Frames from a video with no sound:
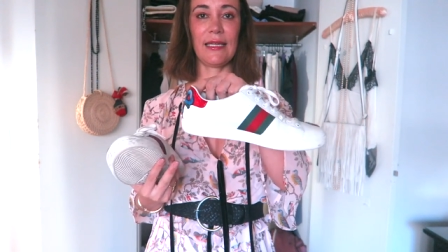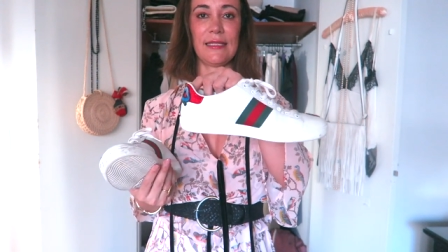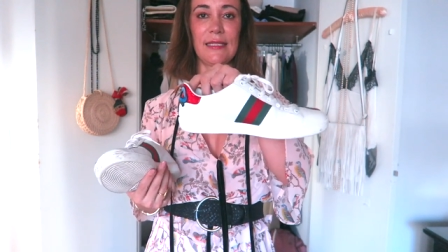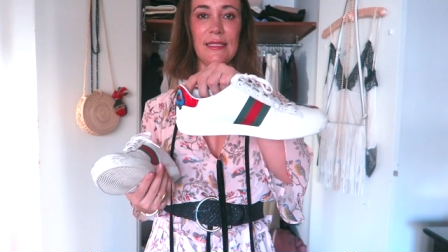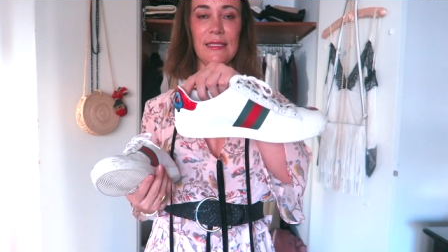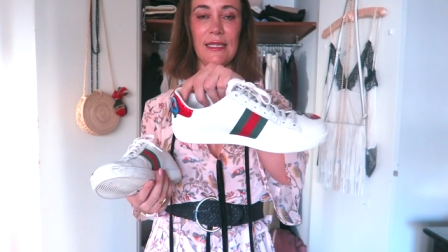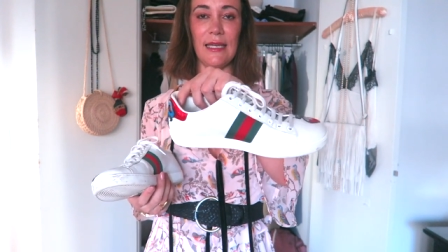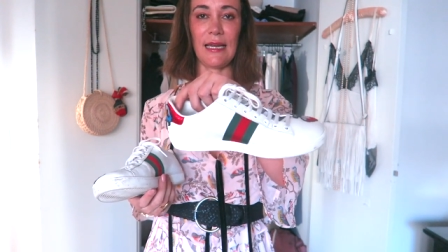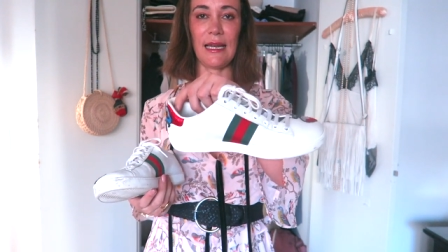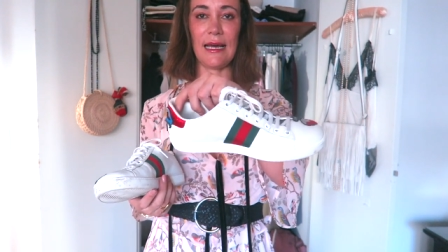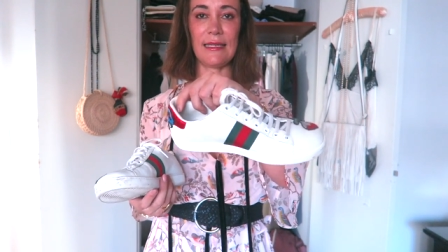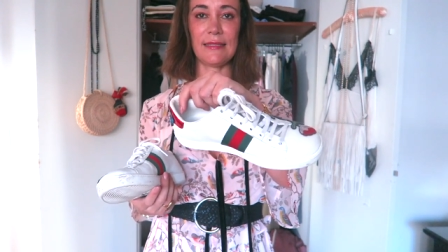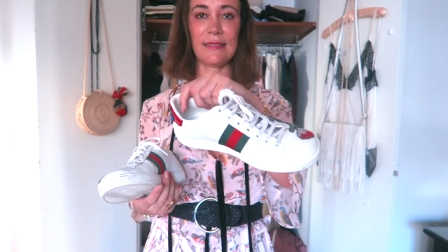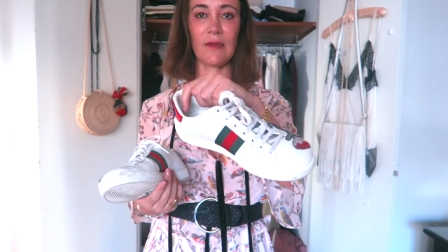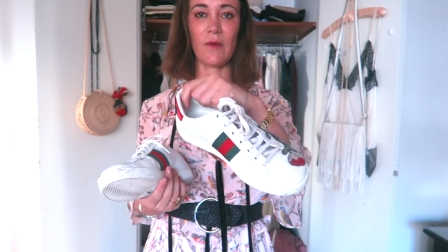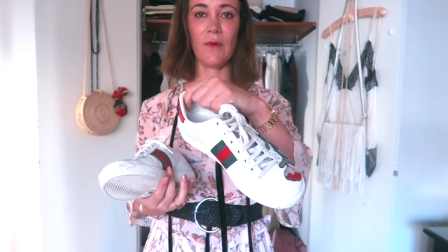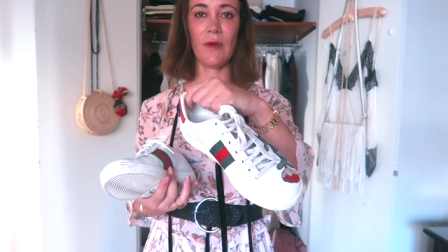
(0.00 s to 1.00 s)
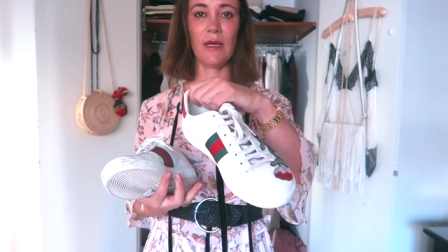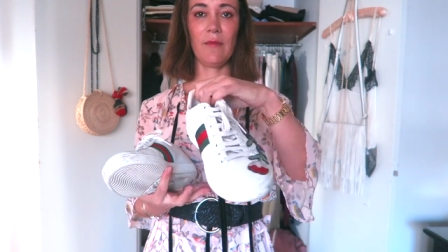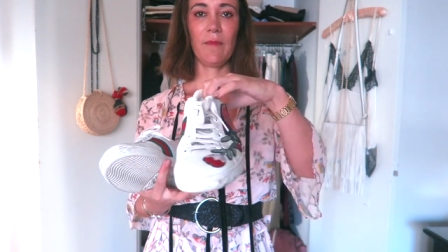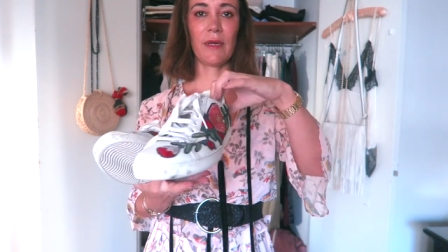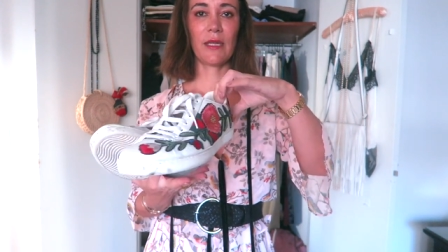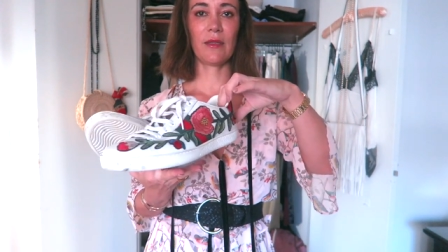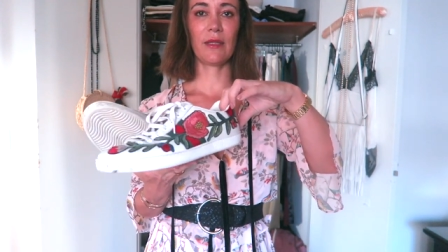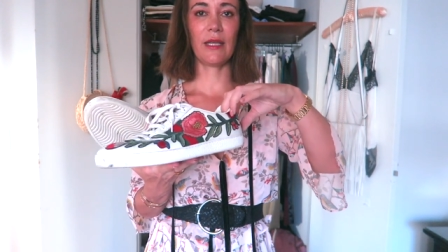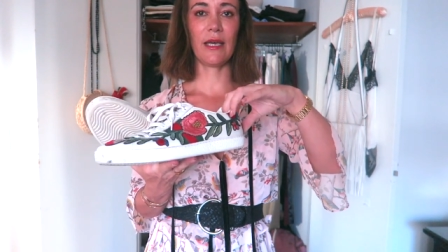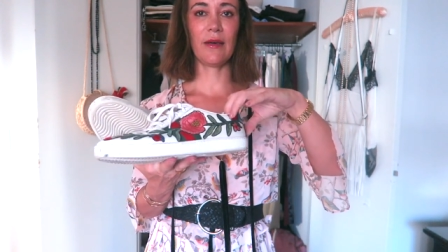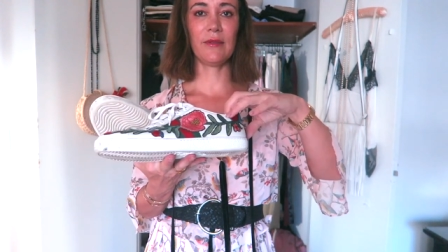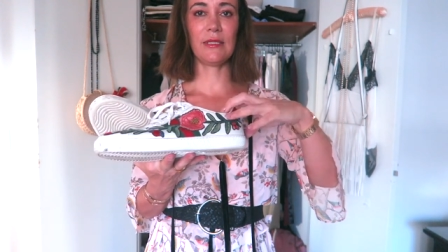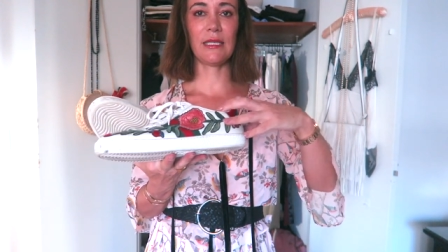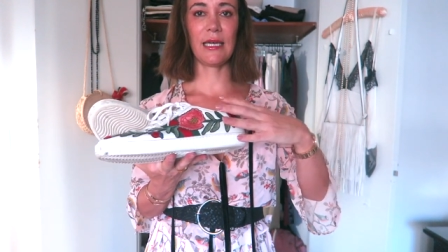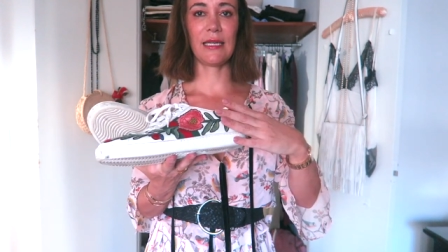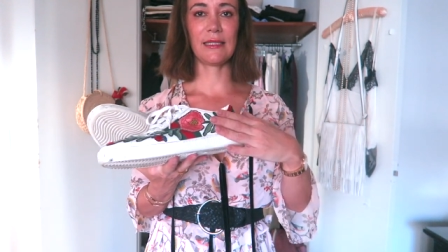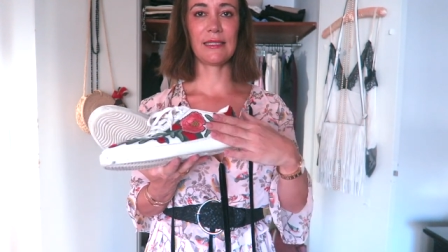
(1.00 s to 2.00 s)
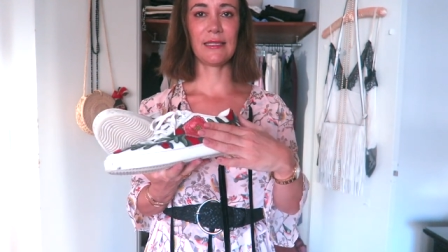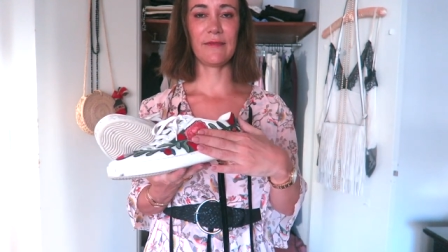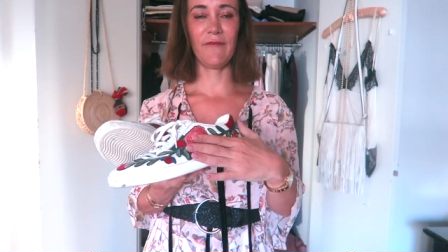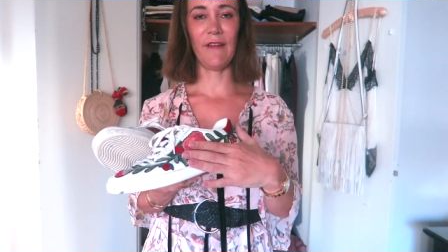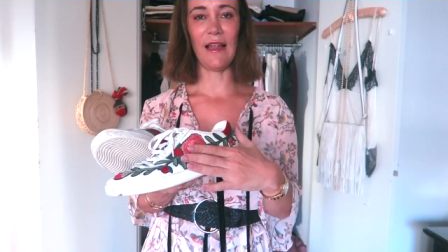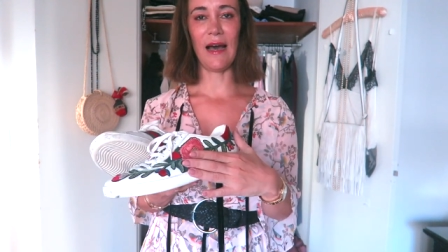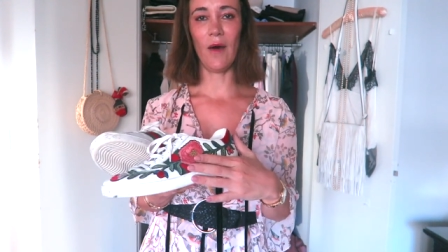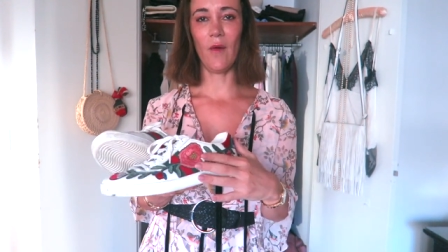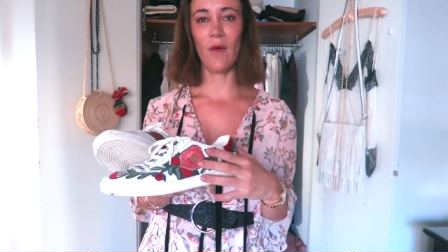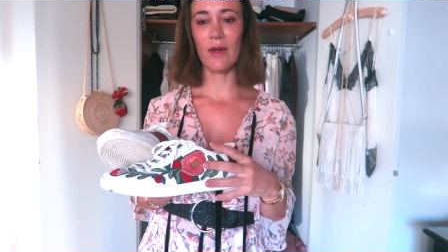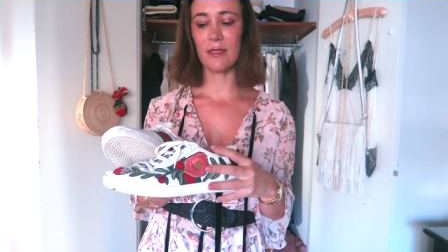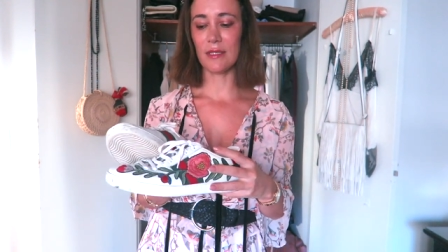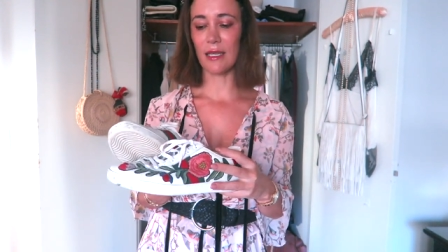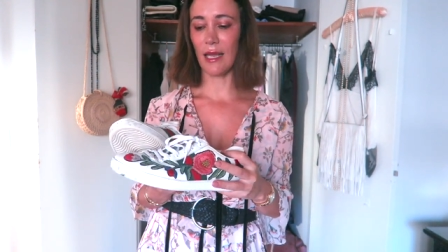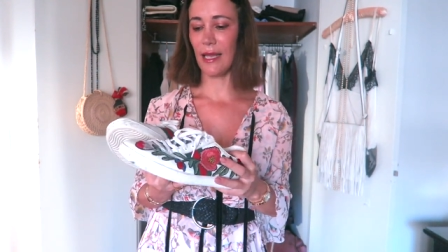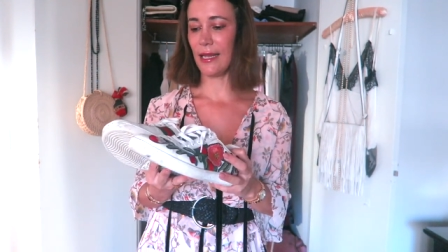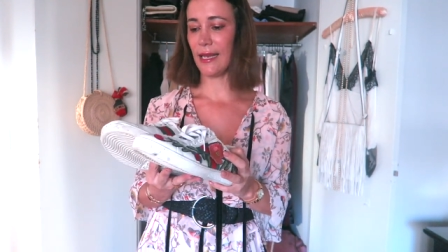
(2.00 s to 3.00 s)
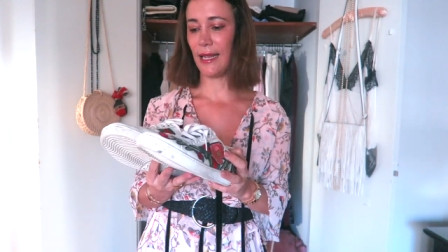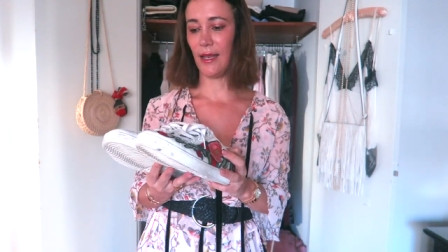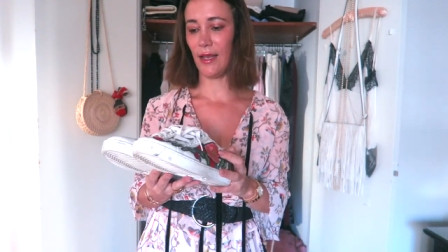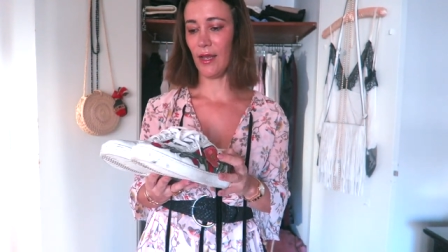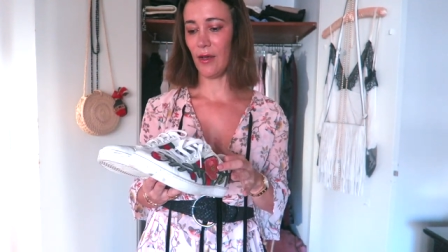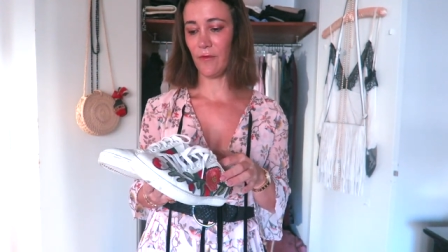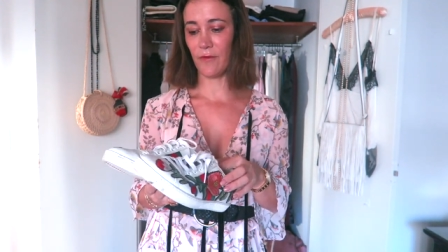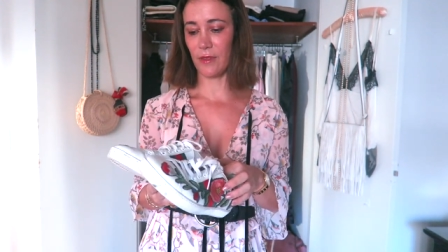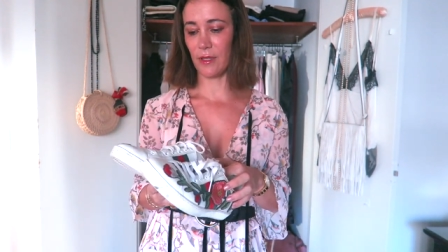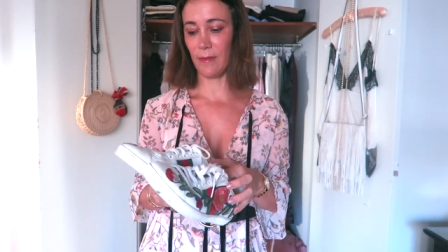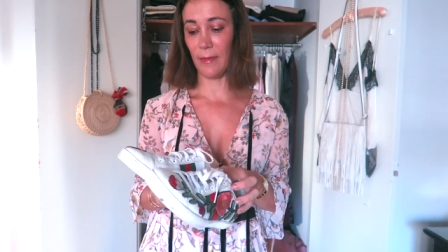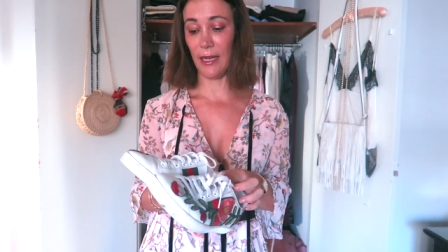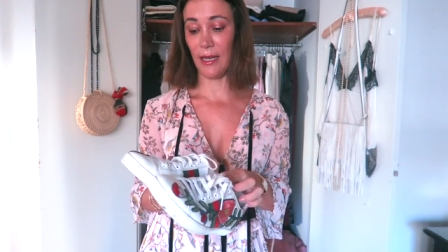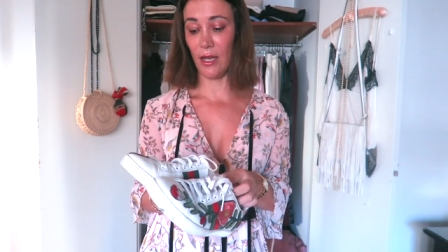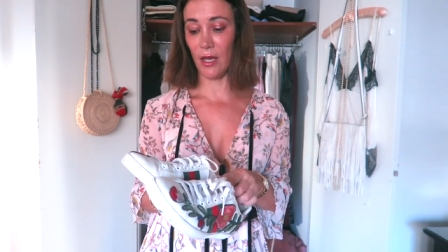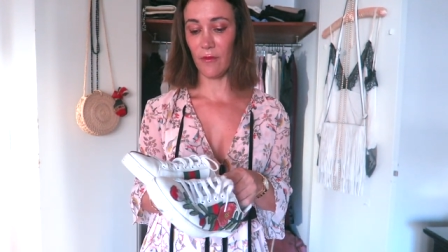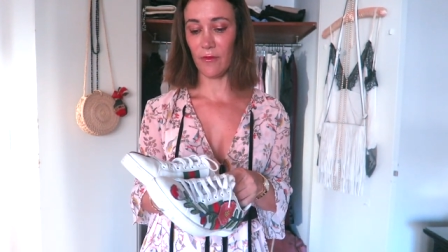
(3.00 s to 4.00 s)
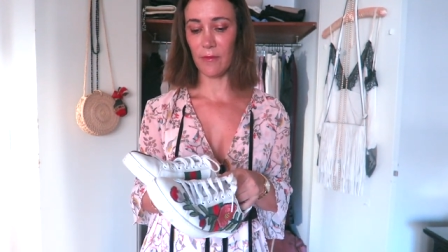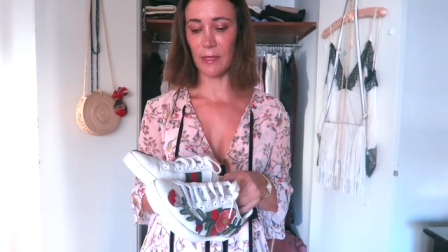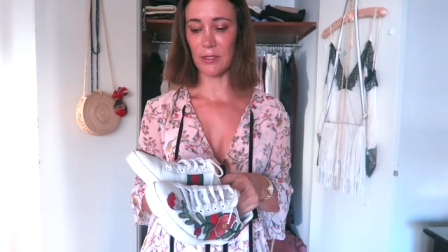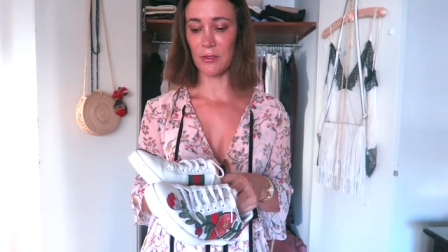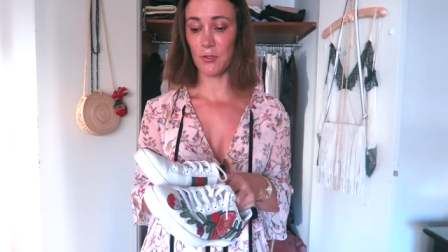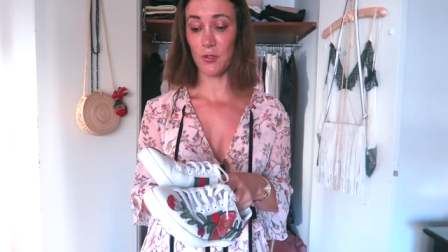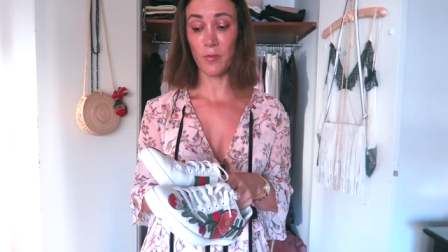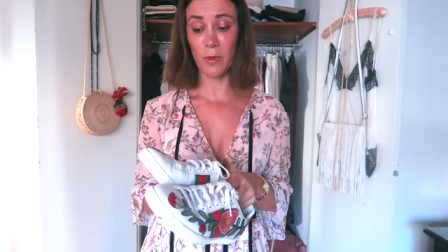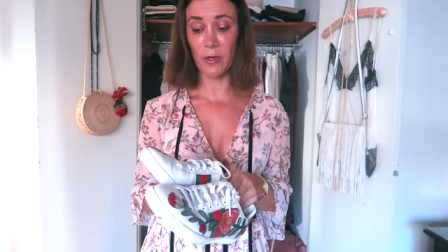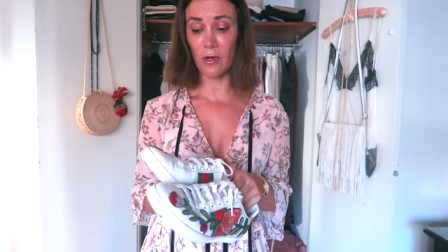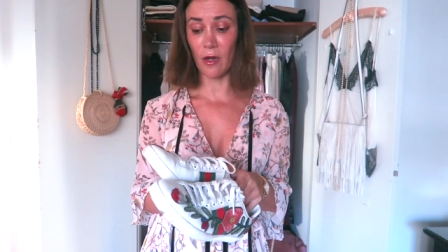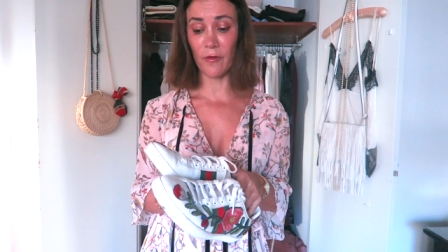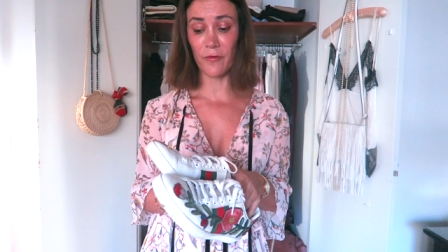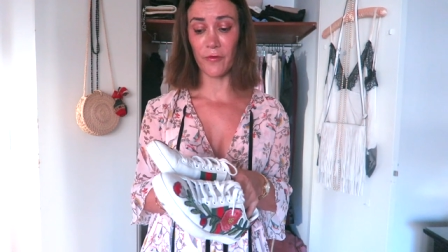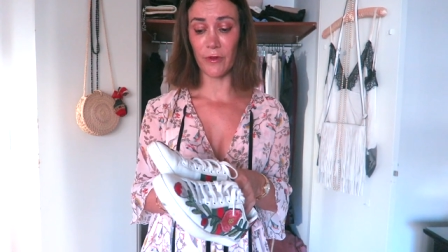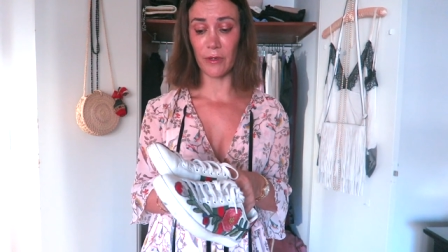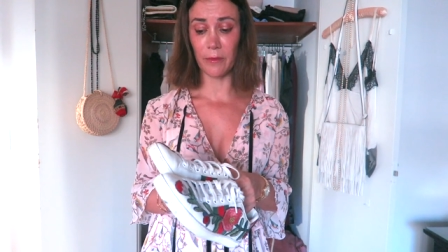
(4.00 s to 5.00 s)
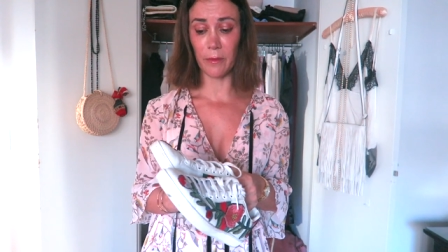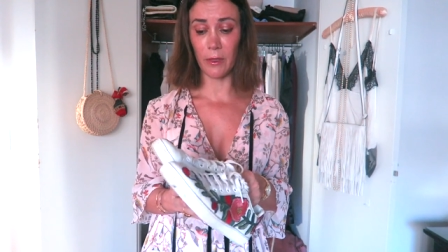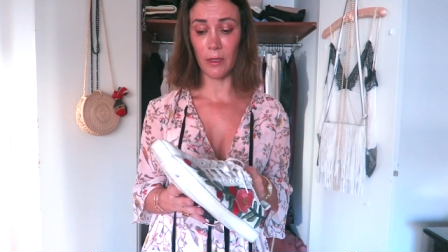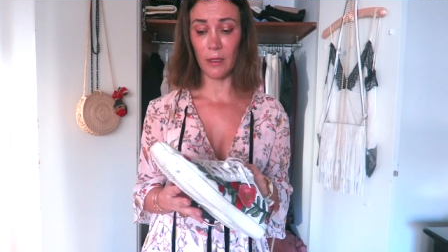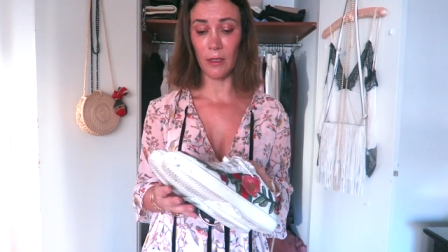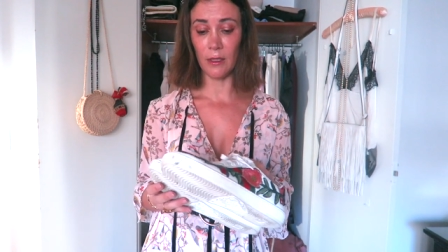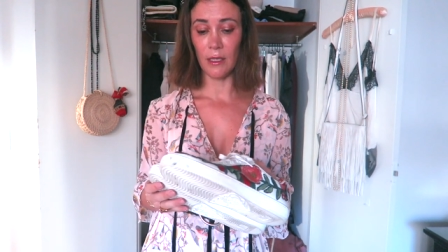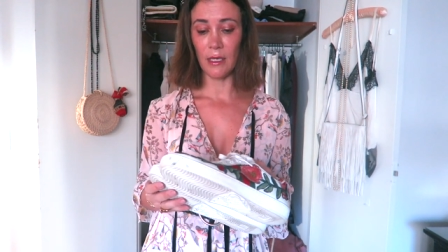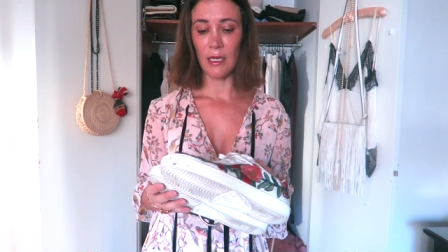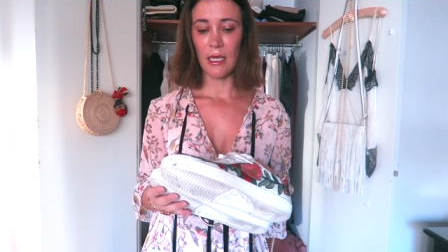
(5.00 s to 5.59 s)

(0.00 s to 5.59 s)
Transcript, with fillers: it's just a classic one, but on the outside is the flowers, and I love them. I love them. They're super comfortable.